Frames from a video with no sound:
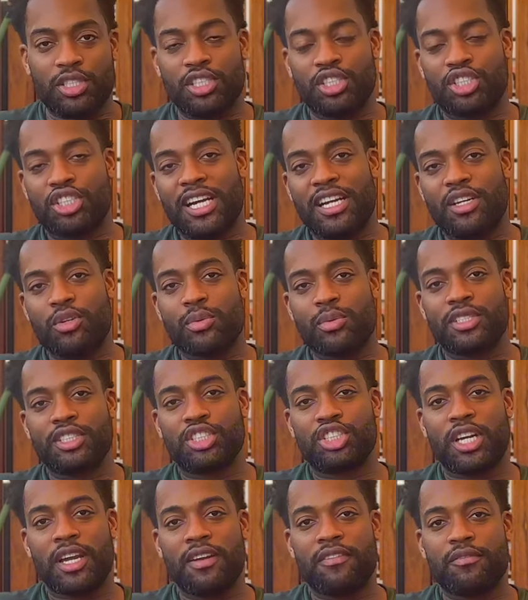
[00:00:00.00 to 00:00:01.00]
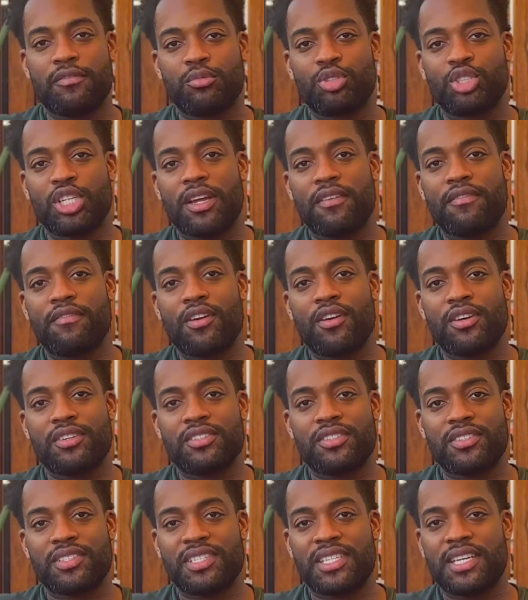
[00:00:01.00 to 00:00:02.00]
the channel. It's Jay from Jay
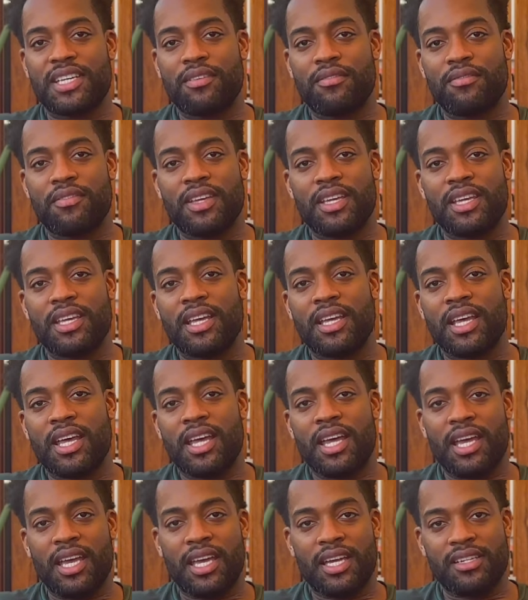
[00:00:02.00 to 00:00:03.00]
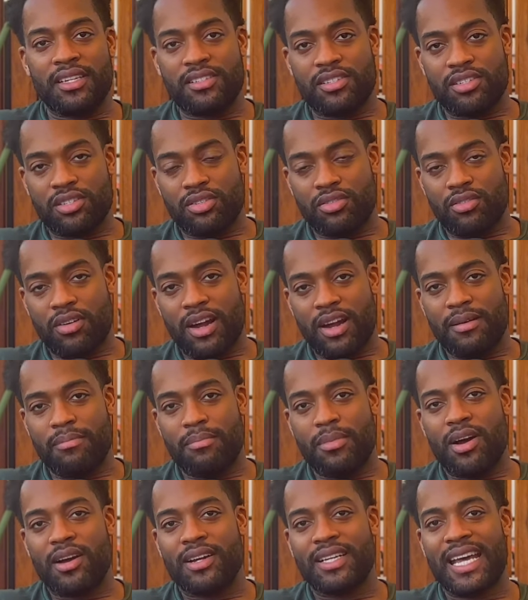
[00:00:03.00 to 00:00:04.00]
Ferguson TV. Hit the subscribe
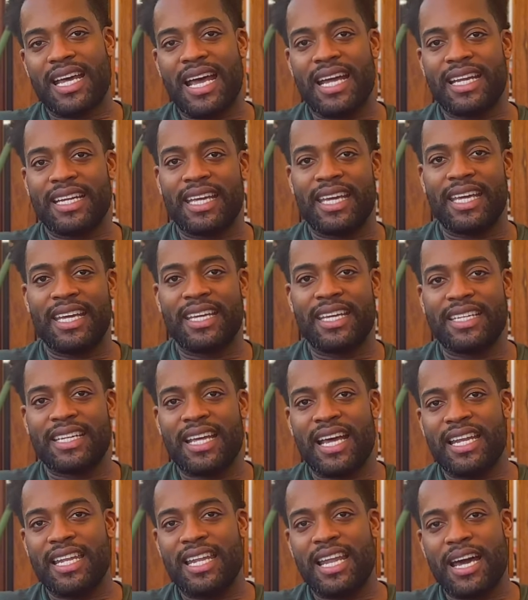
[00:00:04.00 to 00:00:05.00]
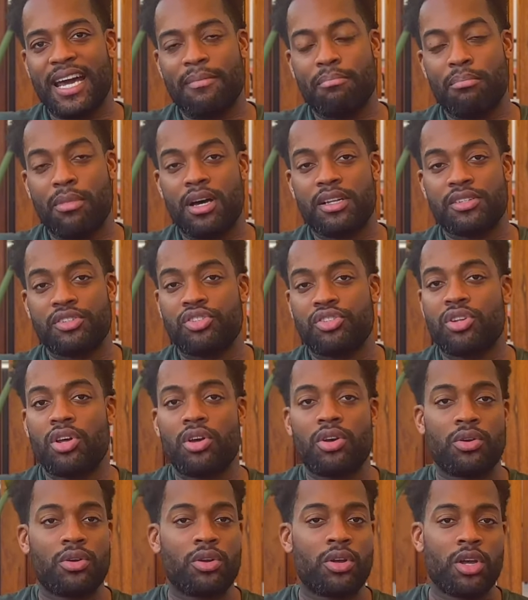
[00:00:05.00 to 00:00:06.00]
button and hit that like button.
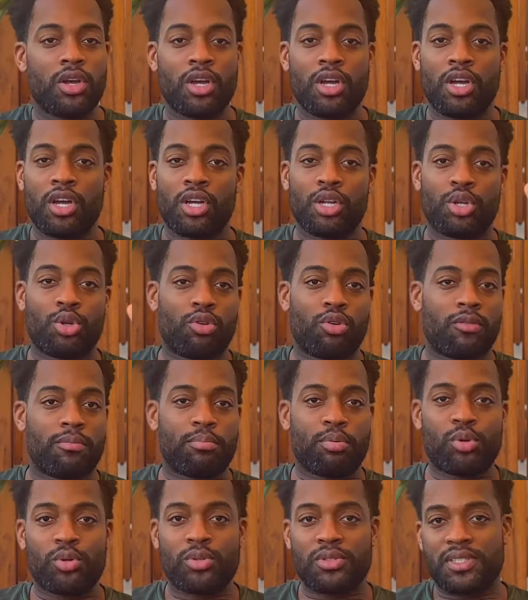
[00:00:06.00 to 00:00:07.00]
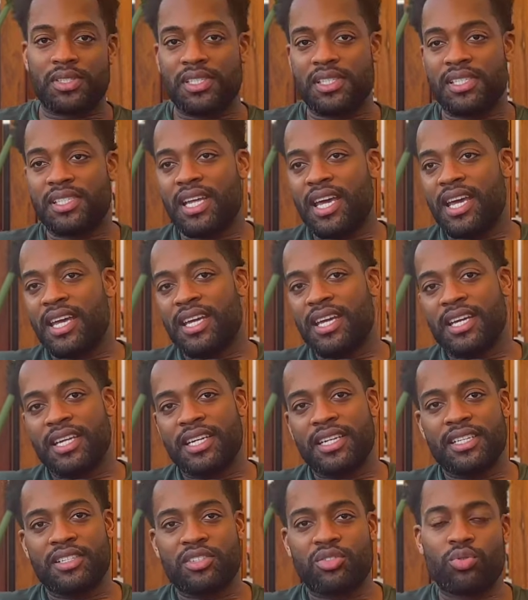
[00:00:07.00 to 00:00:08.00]
So the reports are
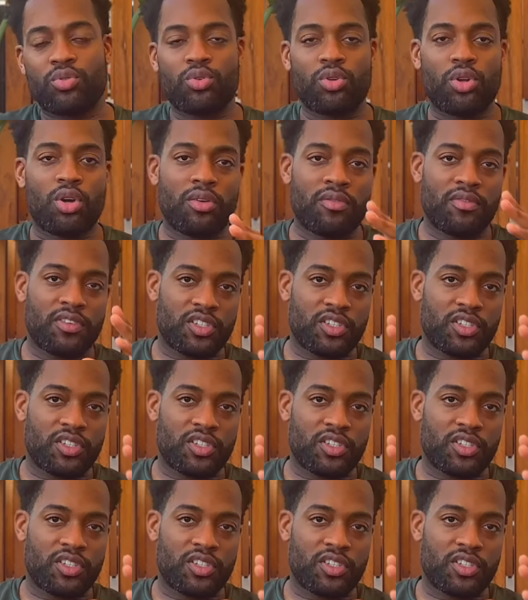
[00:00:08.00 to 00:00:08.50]
saying it's all over